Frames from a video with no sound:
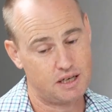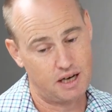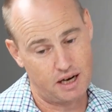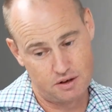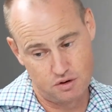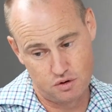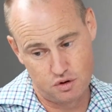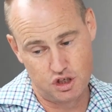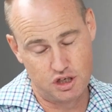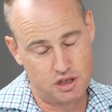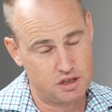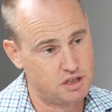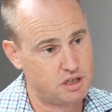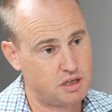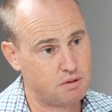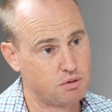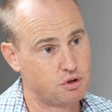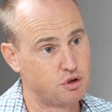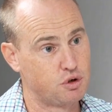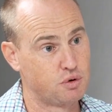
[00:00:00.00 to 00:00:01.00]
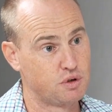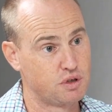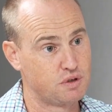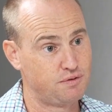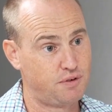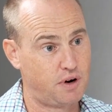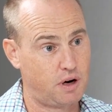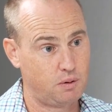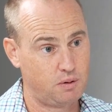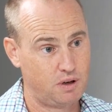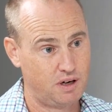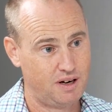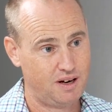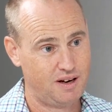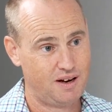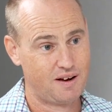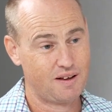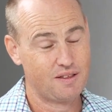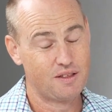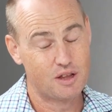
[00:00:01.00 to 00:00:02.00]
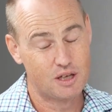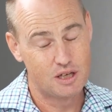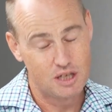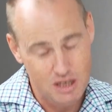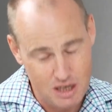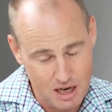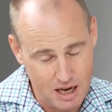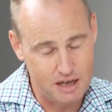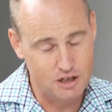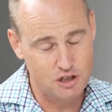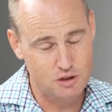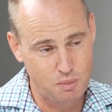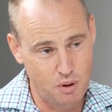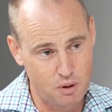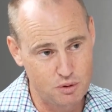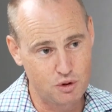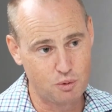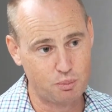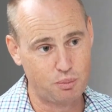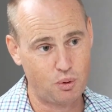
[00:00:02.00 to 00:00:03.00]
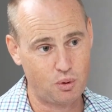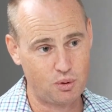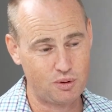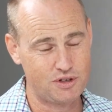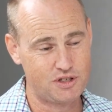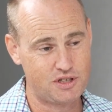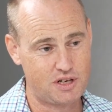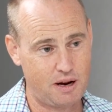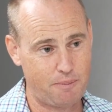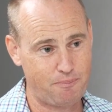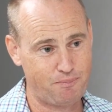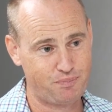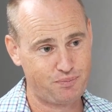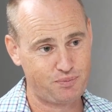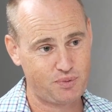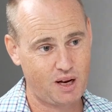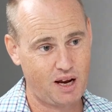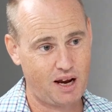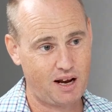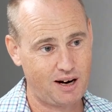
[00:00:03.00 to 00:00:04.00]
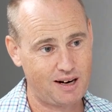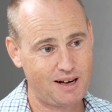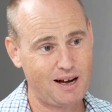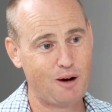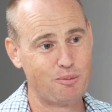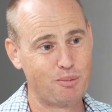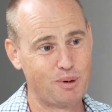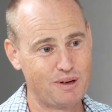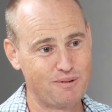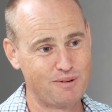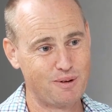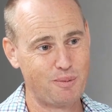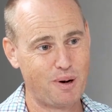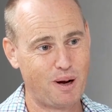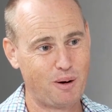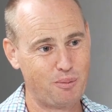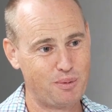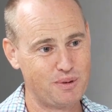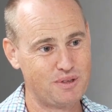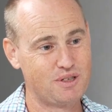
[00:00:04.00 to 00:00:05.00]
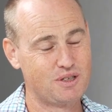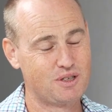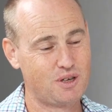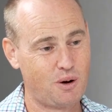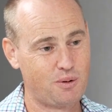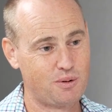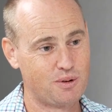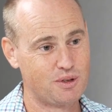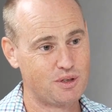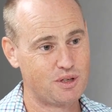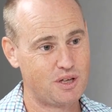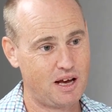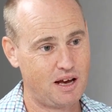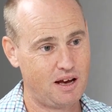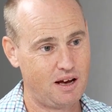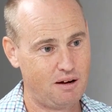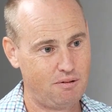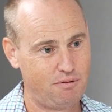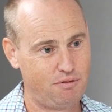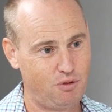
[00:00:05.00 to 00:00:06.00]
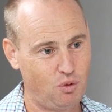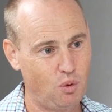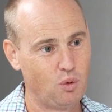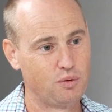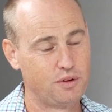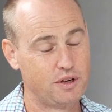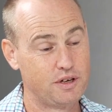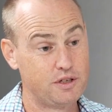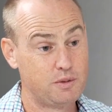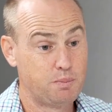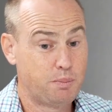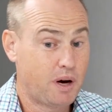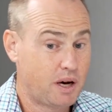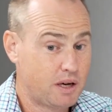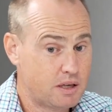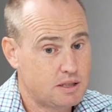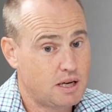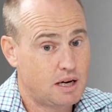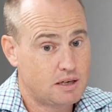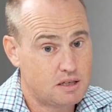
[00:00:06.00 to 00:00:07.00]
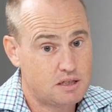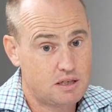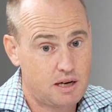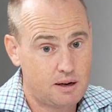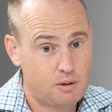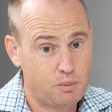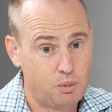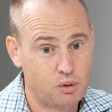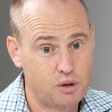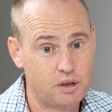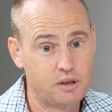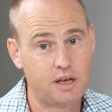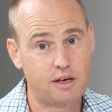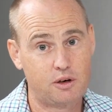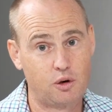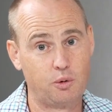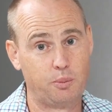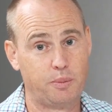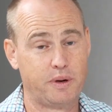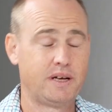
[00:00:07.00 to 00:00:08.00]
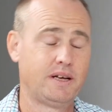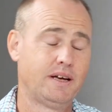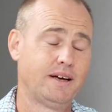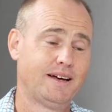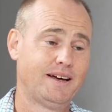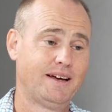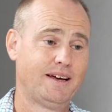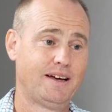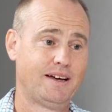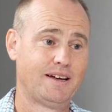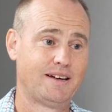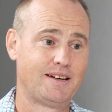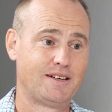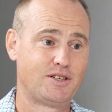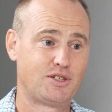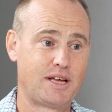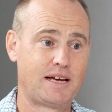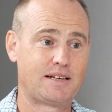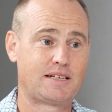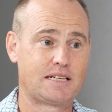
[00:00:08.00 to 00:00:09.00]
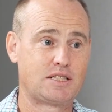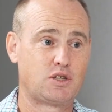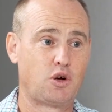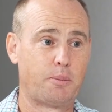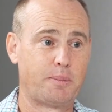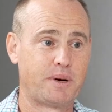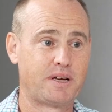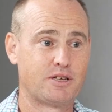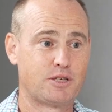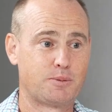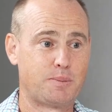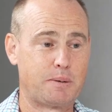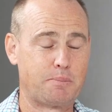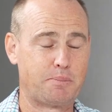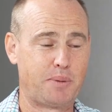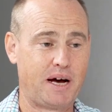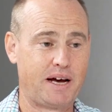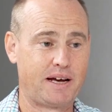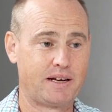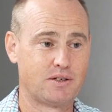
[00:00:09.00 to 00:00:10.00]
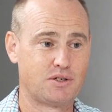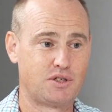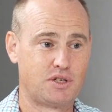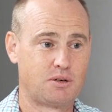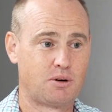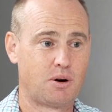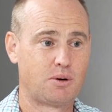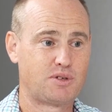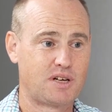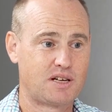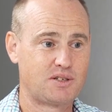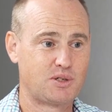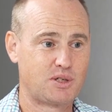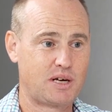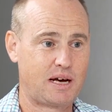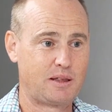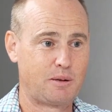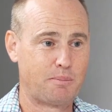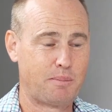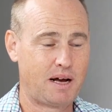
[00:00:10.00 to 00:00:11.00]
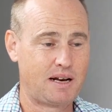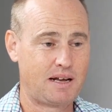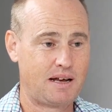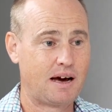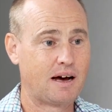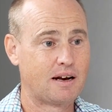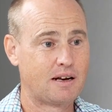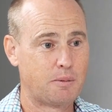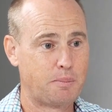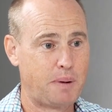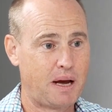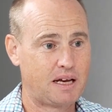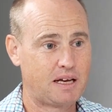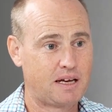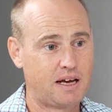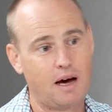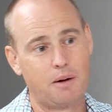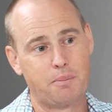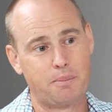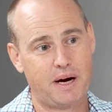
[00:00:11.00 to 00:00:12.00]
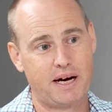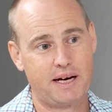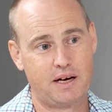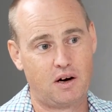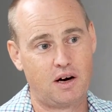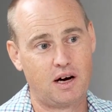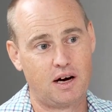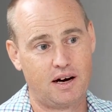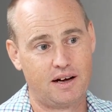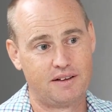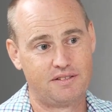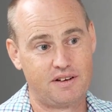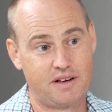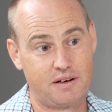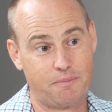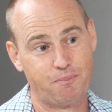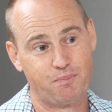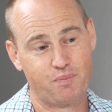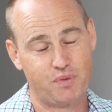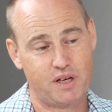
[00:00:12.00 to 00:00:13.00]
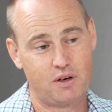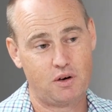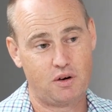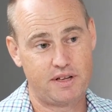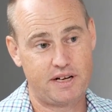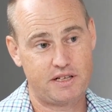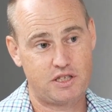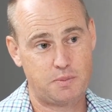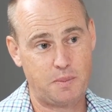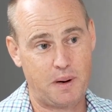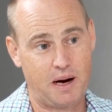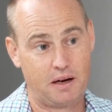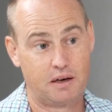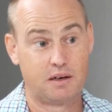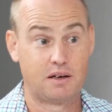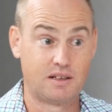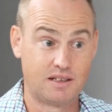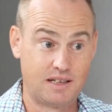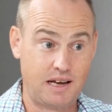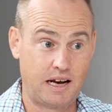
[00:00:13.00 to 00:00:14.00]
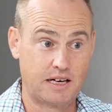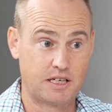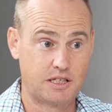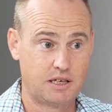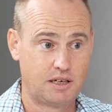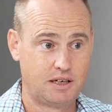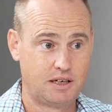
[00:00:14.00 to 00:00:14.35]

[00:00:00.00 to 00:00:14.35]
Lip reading: and your GST return is filed. The next most important step, and I can't believe the amount of business owners that have thought this, but it's understandable that they could be, is that does not mean it's been paid. Xero doesn't take the money out of your bank account, pay IRD. They're not that smart yet.